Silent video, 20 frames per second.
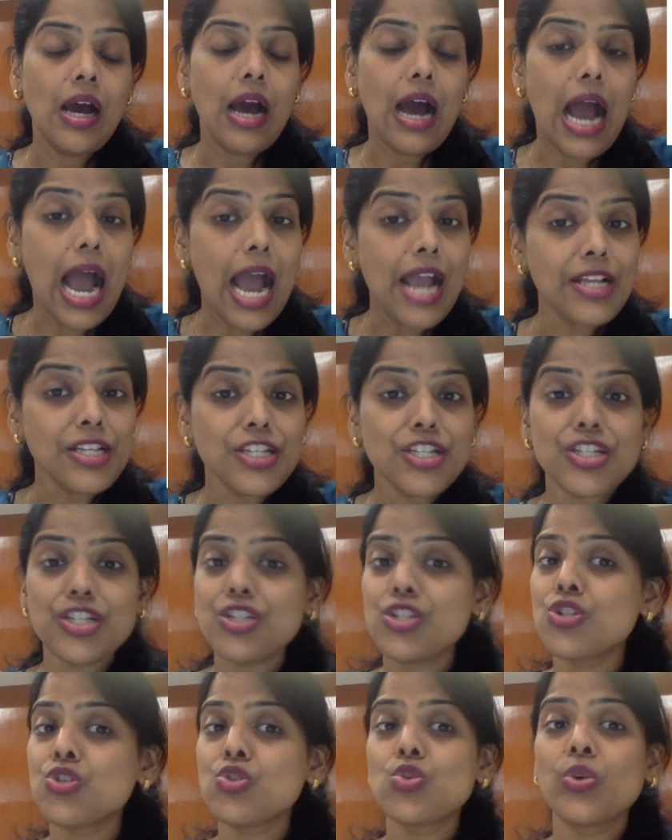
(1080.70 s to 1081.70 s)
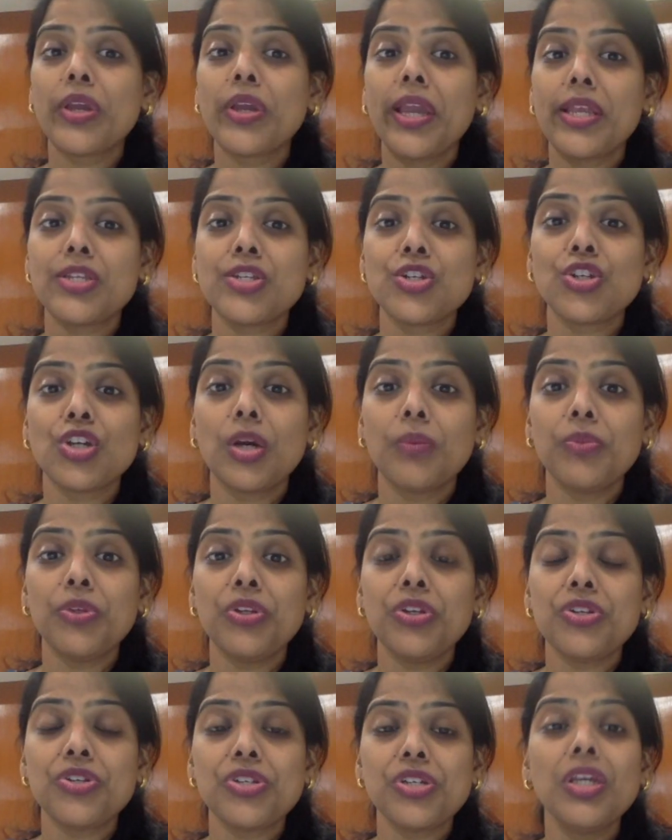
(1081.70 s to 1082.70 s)
I need it into gated
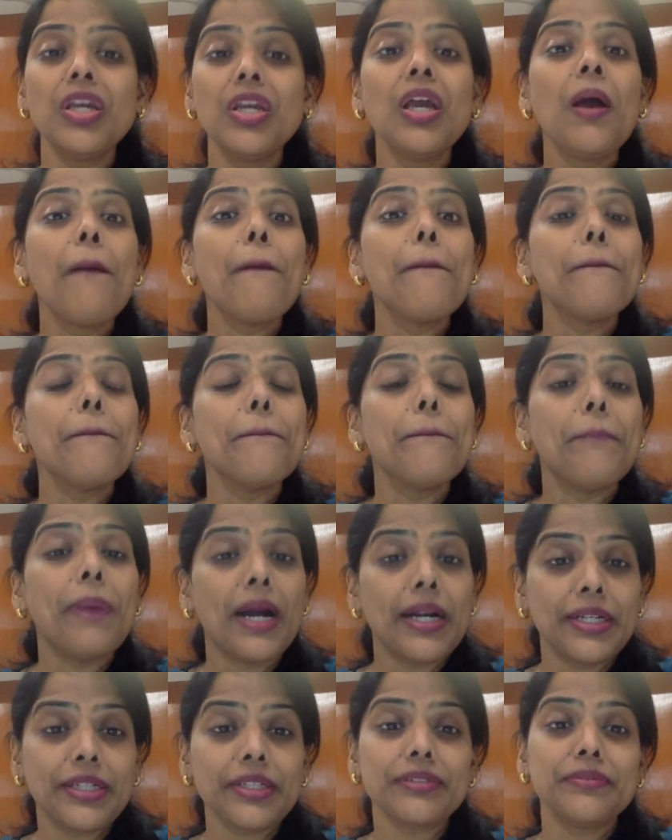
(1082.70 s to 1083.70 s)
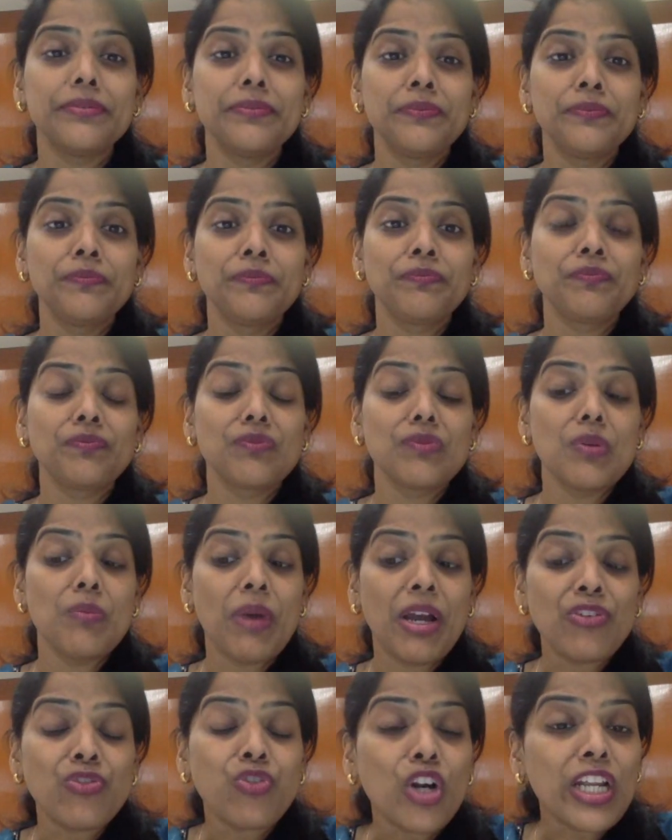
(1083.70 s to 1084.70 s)
community, but
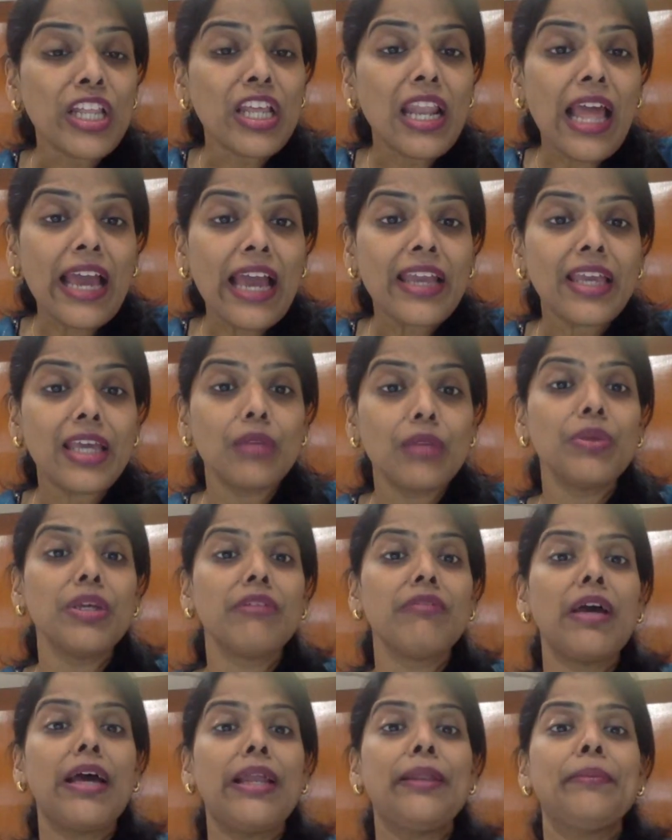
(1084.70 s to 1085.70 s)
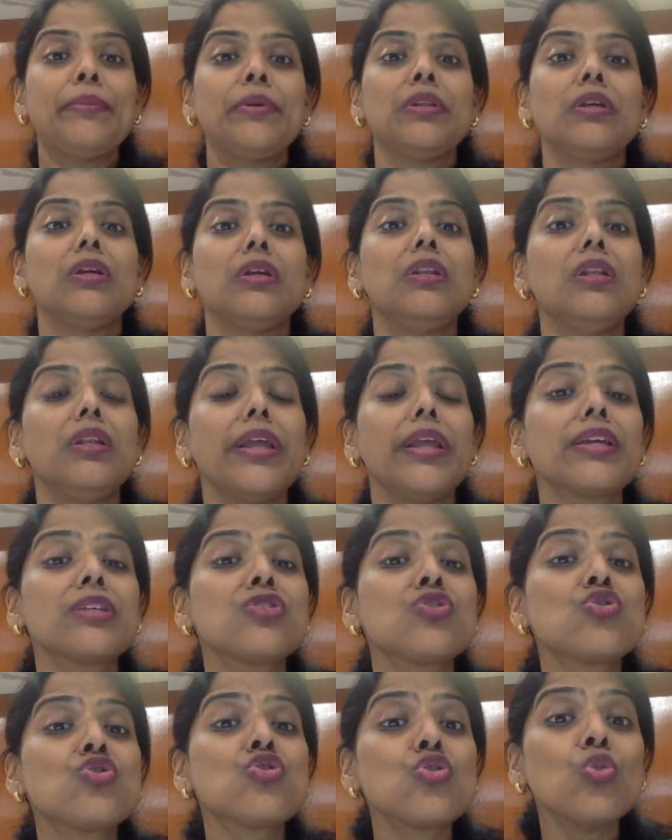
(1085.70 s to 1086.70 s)
my 40 lakh can be available in
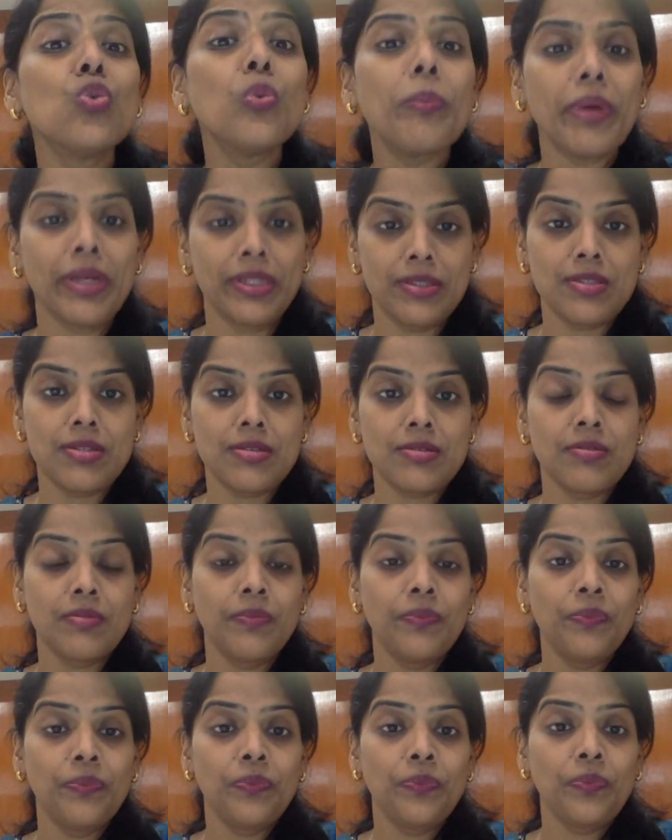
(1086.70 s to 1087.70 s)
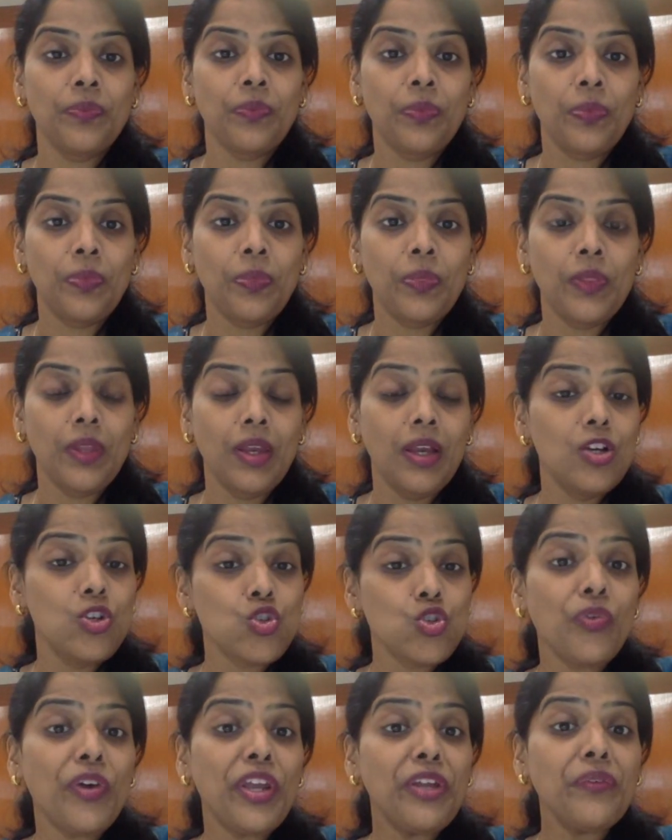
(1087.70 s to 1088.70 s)
next 2 months.
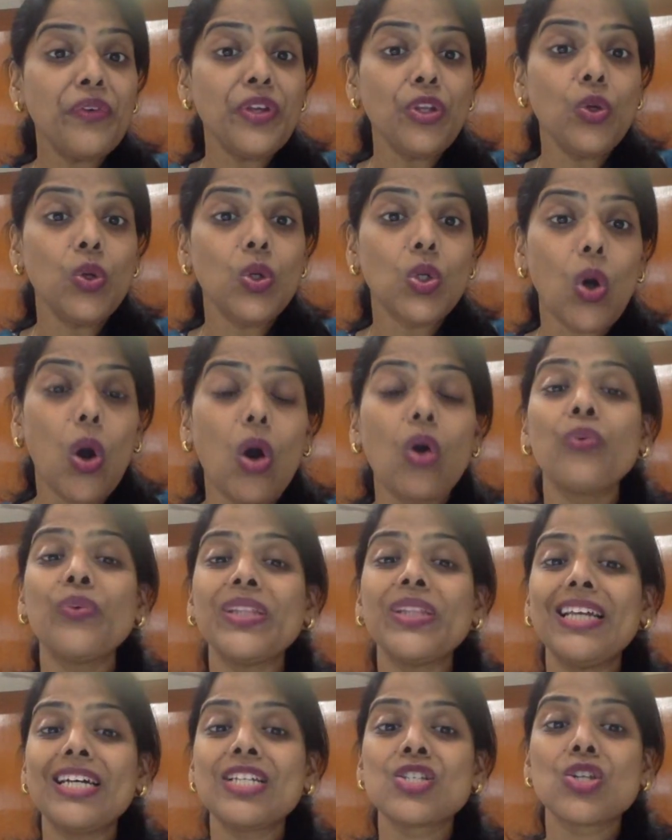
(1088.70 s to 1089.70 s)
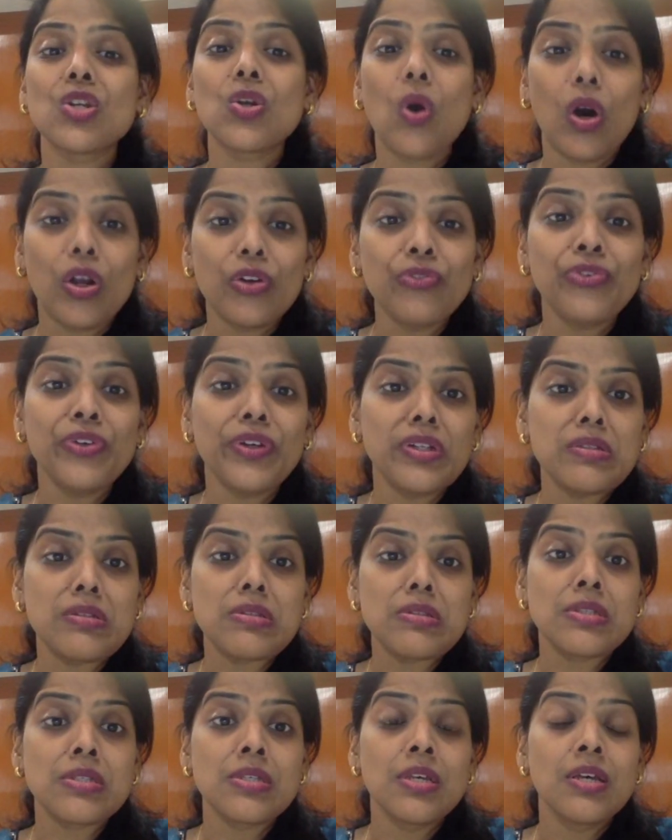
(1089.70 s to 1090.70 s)
So whenever you talk with that
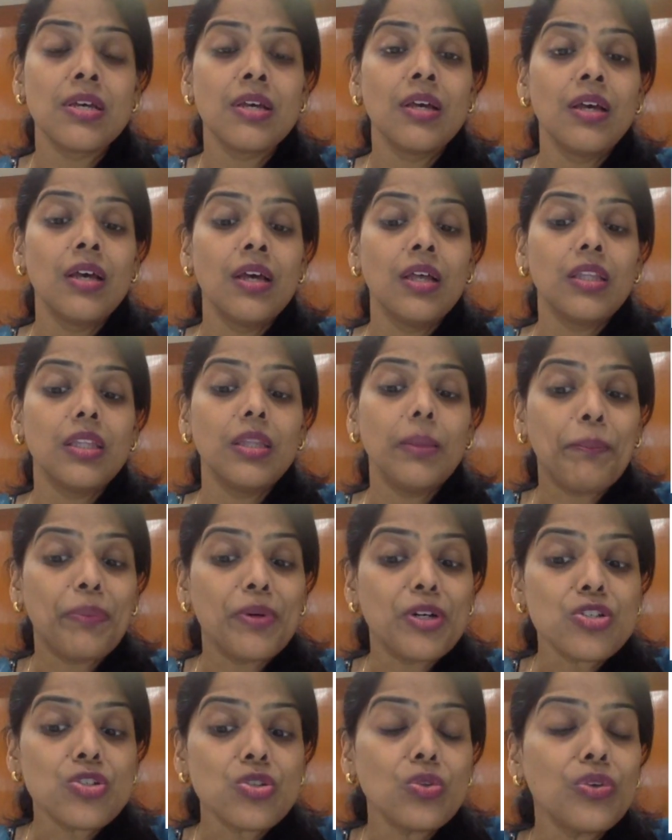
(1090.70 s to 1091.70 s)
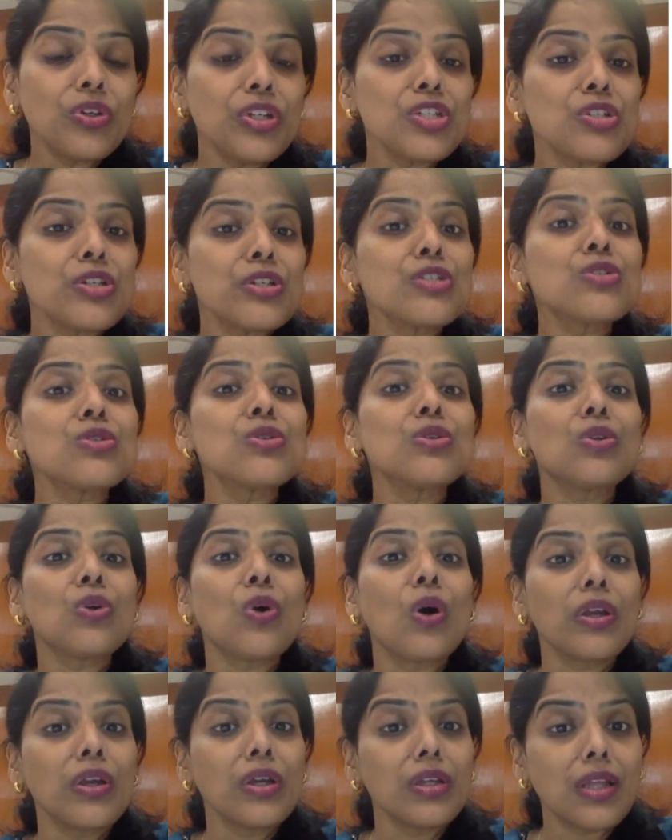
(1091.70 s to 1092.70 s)
confidence, the person who is also
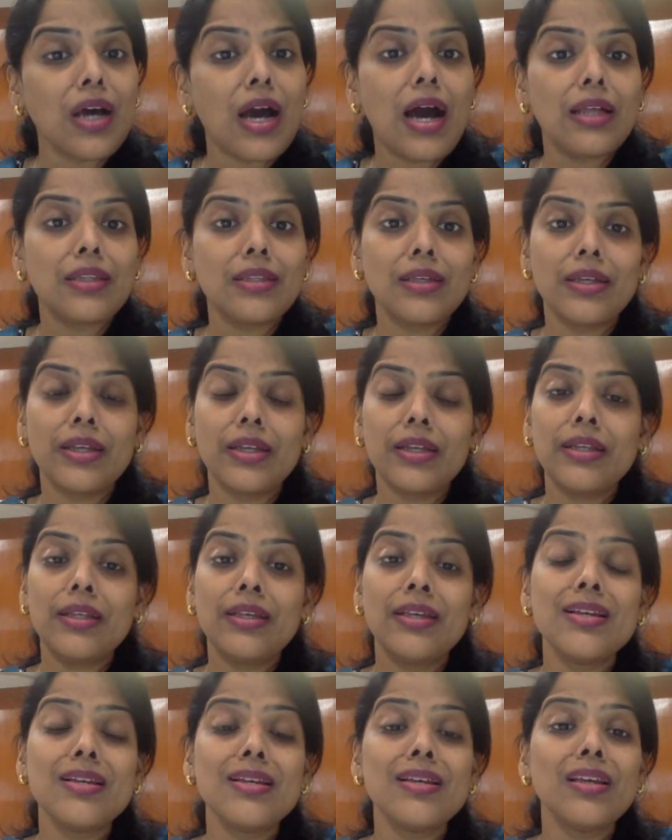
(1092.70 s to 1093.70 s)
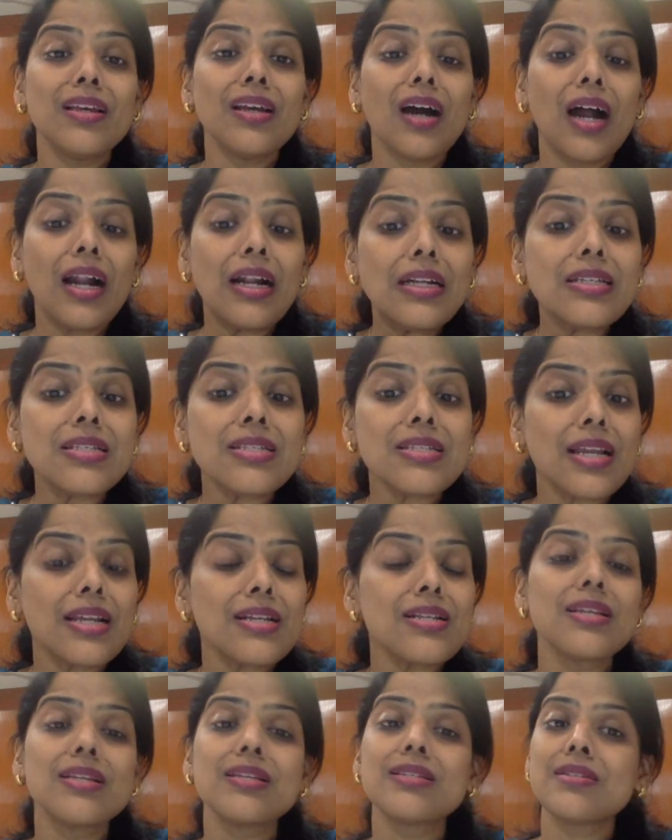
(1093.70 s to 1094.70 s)
talking on the other end, he understands
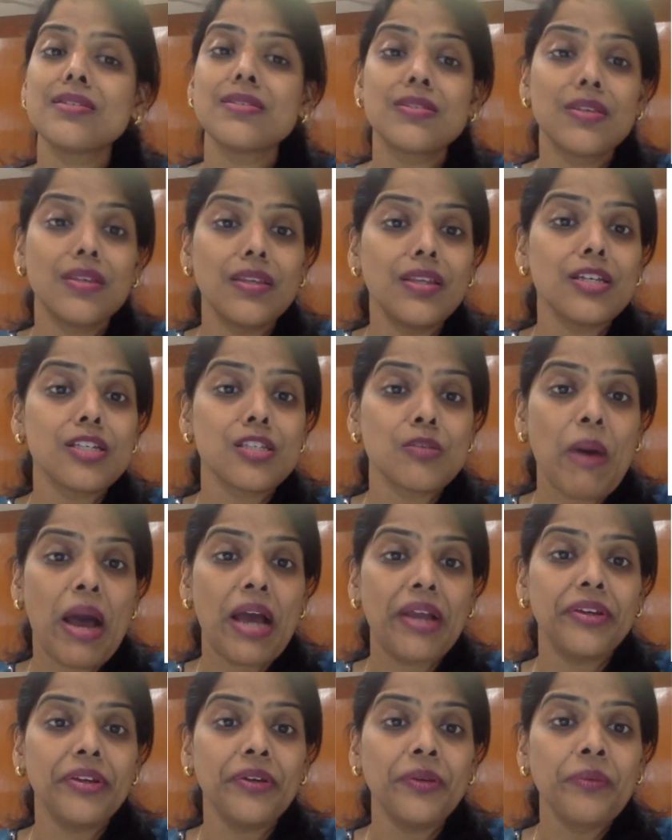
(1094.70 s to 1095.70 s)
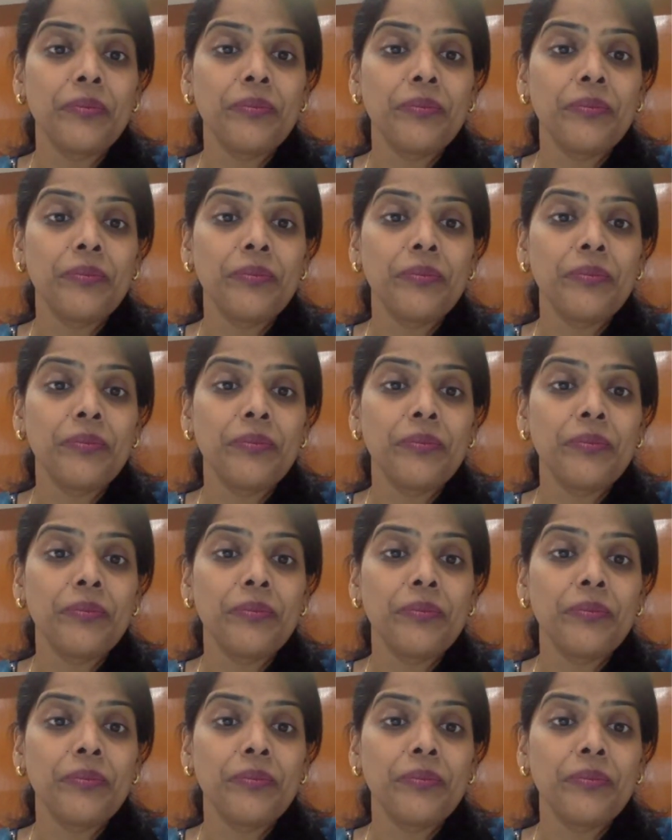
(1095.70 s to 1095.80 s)
he is a serious buyer.